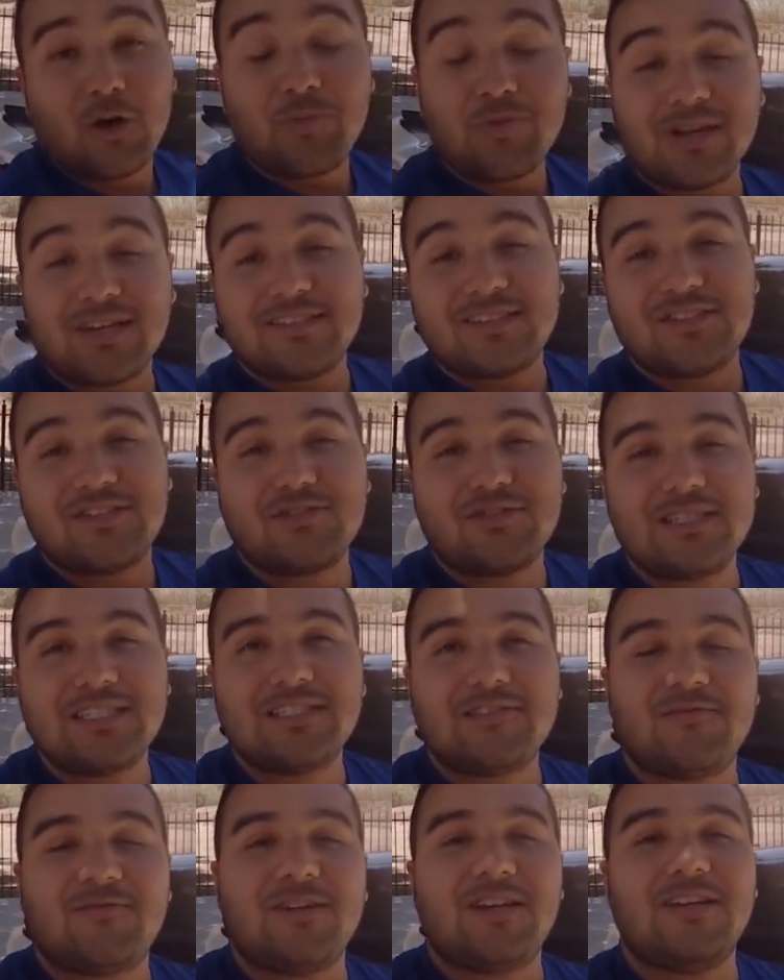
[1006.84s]
I hope you guys enjoyed
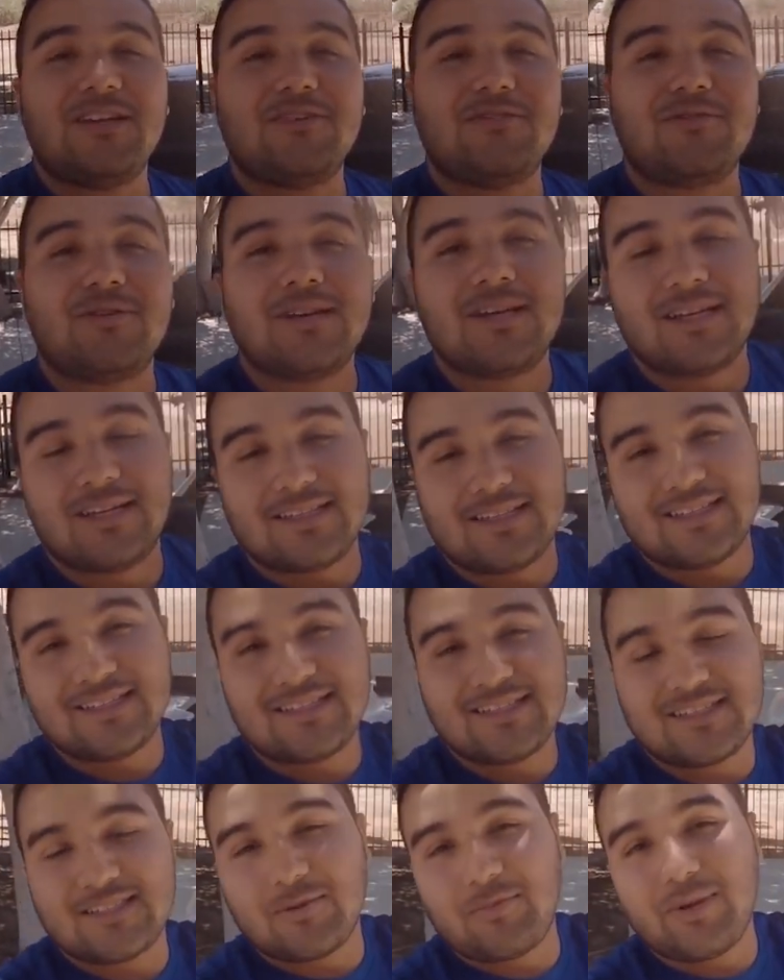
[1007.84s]
this video.
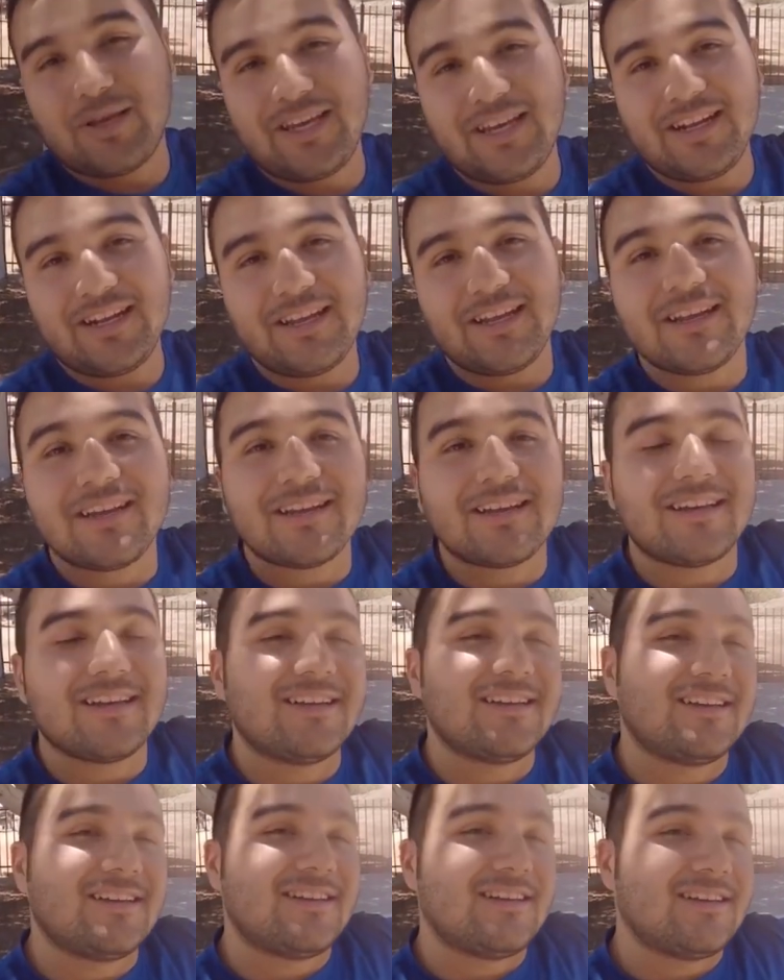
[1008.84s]
This is the beginning.
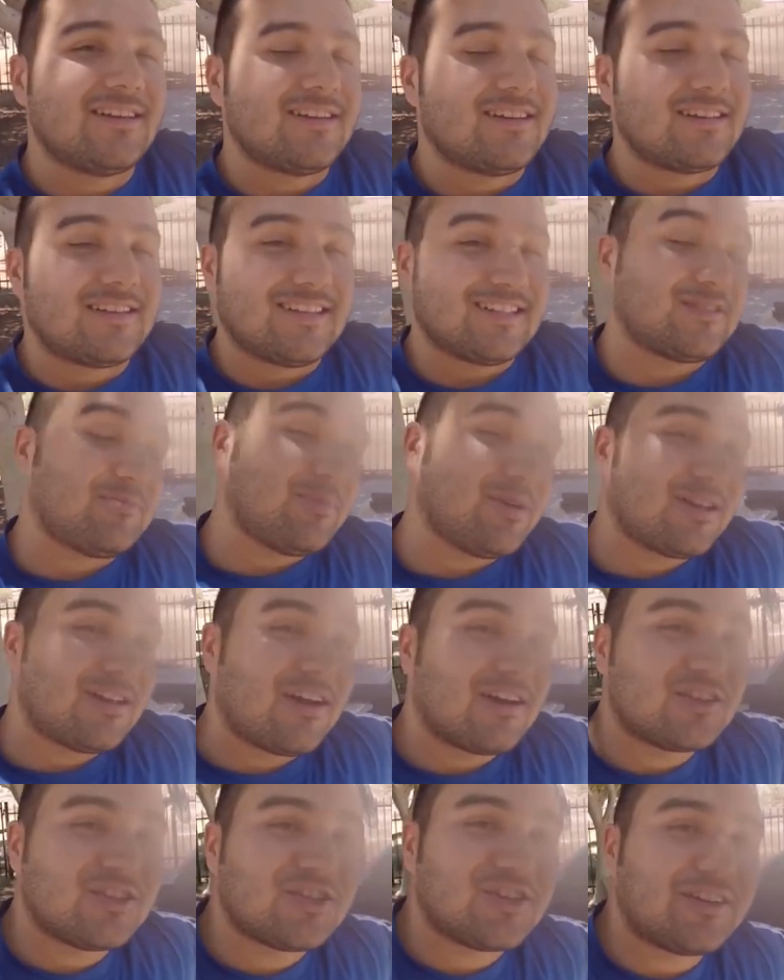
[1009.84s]
It's gonna be a
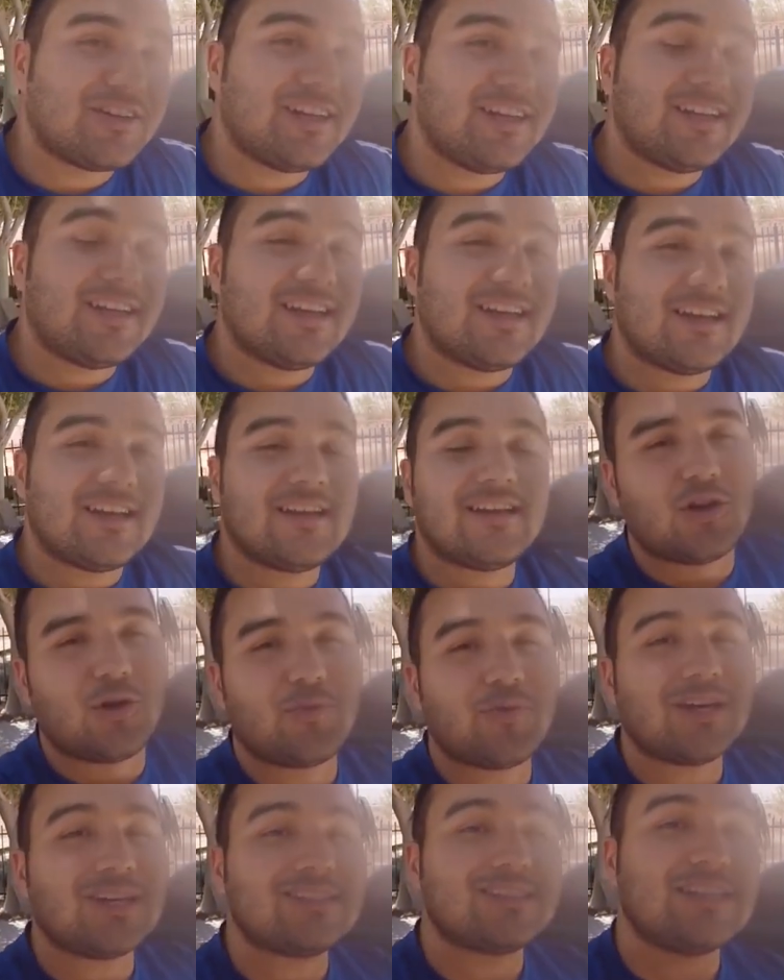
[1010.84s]
long journey.
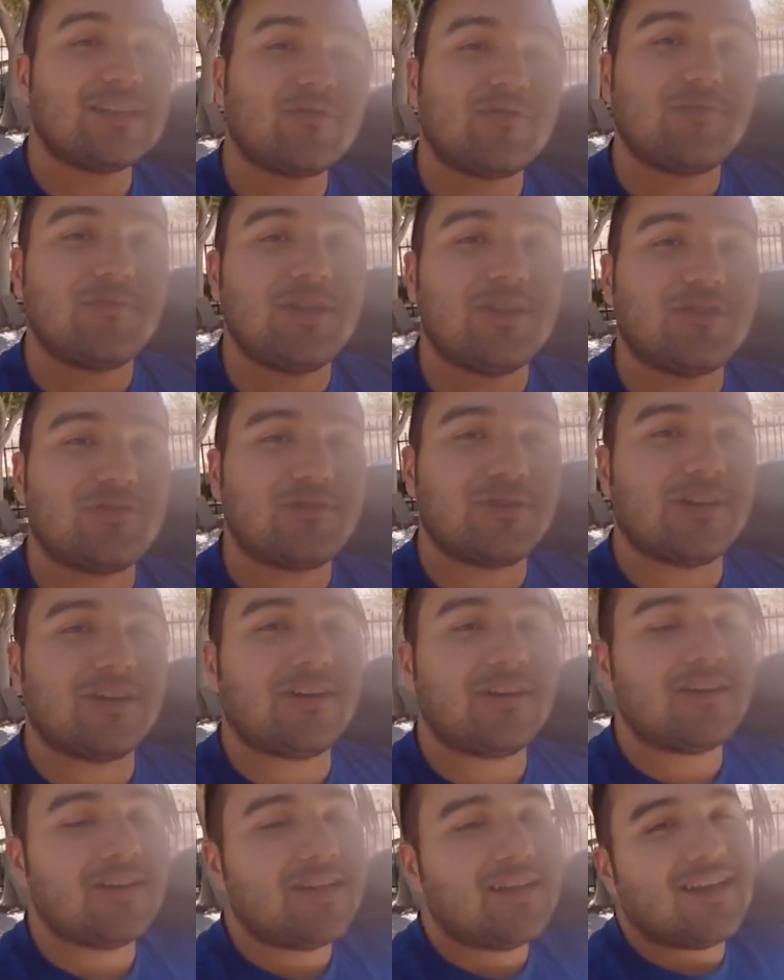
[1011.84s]
Hope you guys stick with me through it
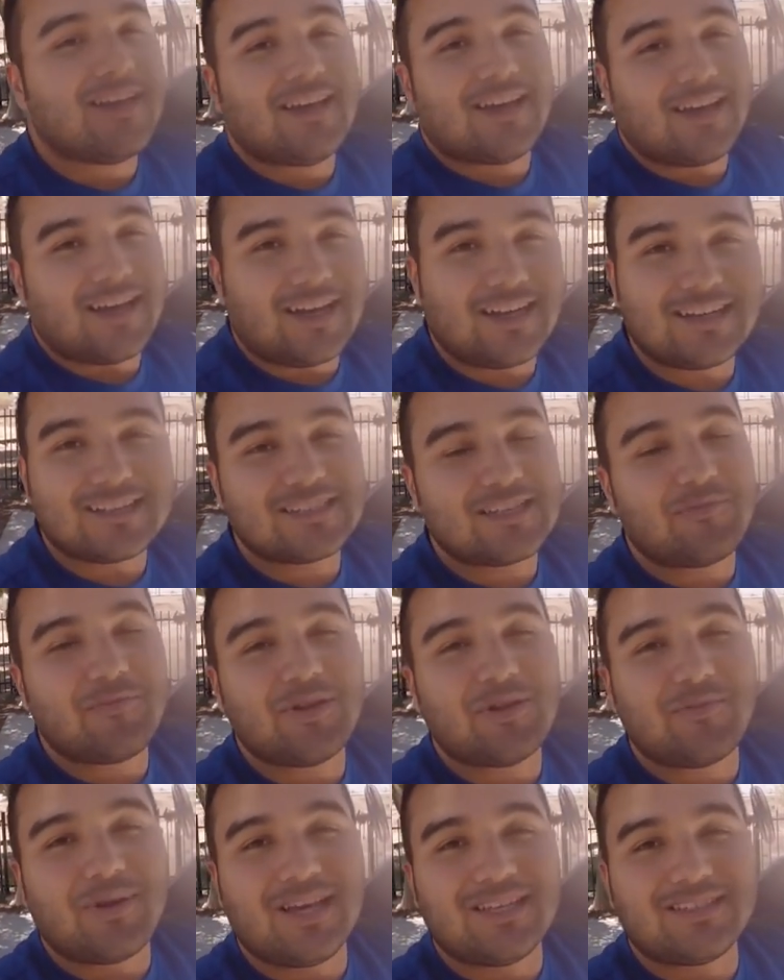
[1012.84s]
all, and it's gonna
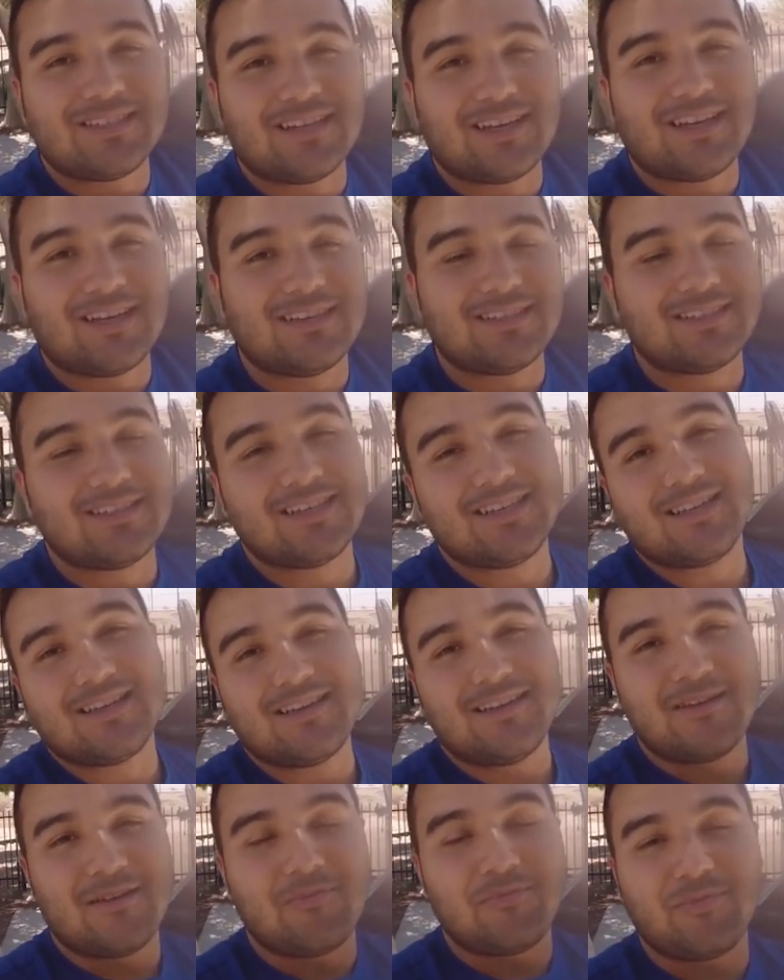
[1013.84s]
be amazing, guys.
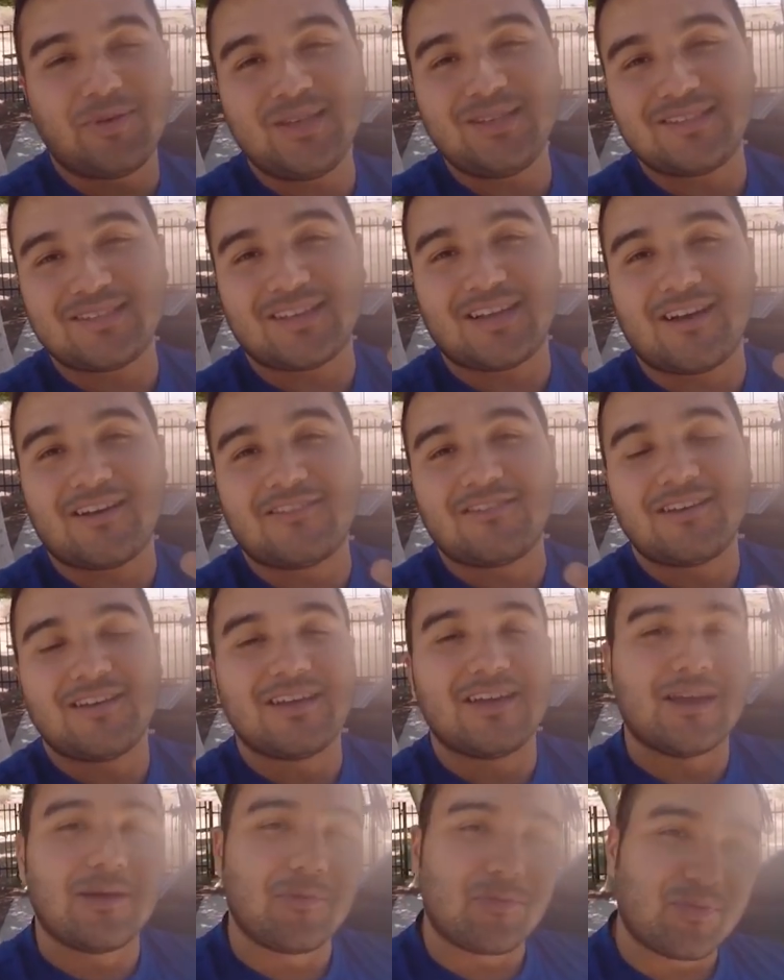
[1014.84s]
Peace out.
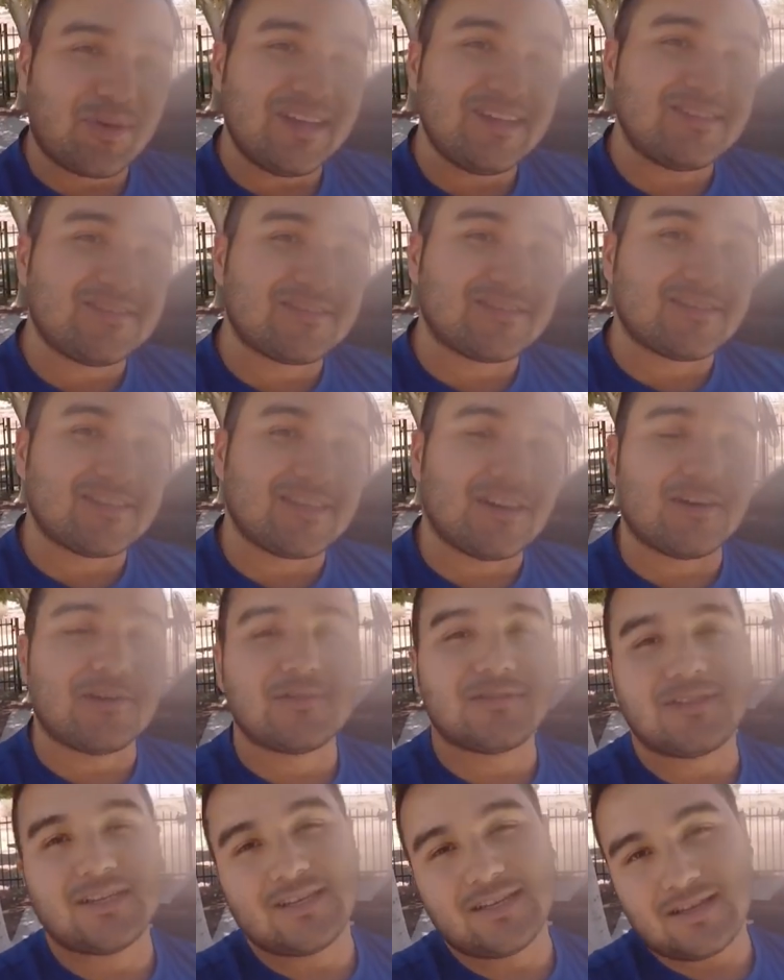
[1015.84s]
Embrace
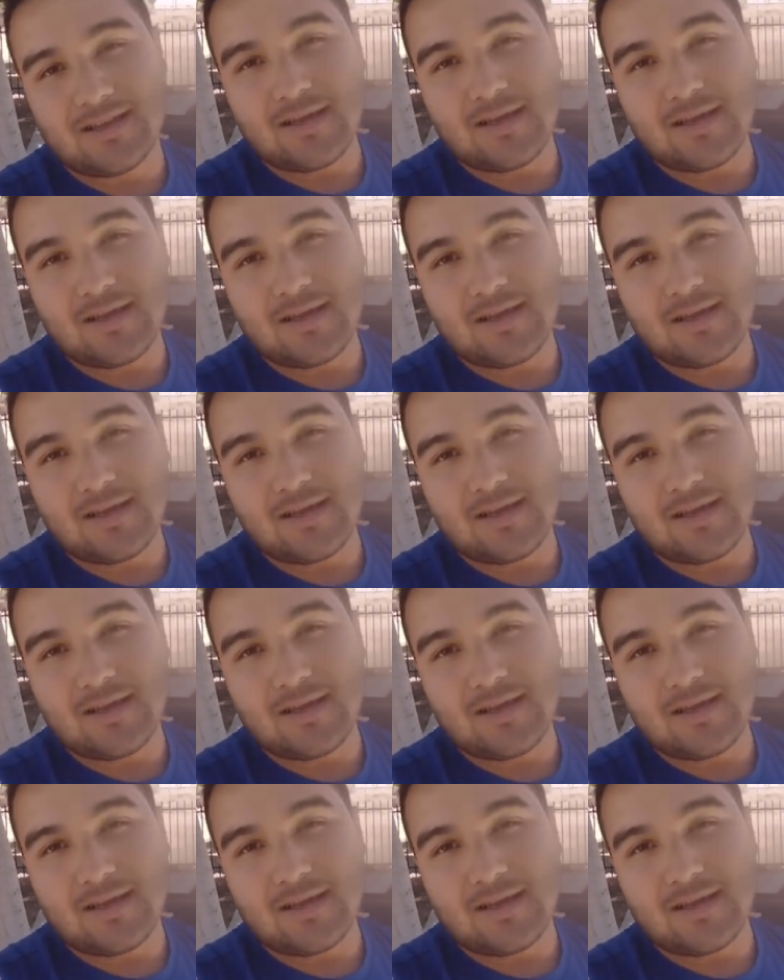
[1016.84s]
yourselves.